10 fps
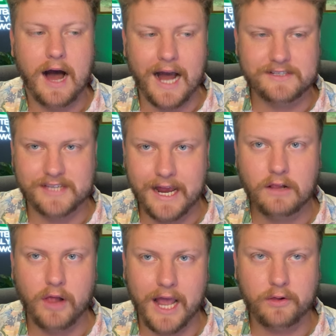Isaiah
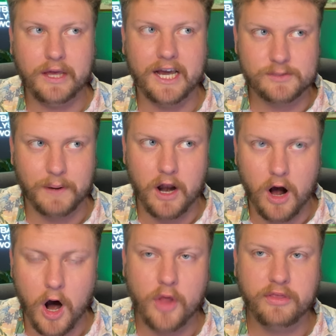Likely has been
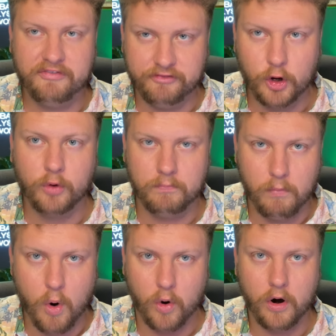on the field
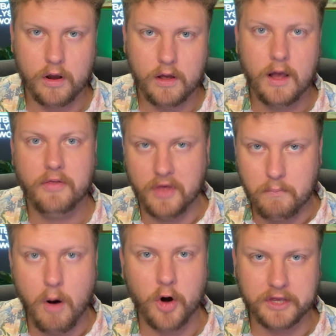more
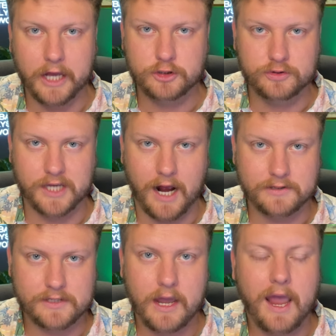than Mark Andrews
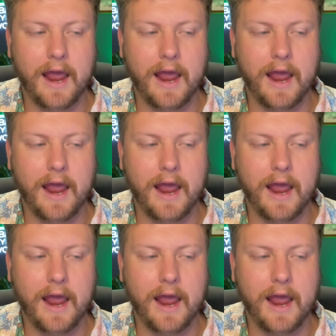has.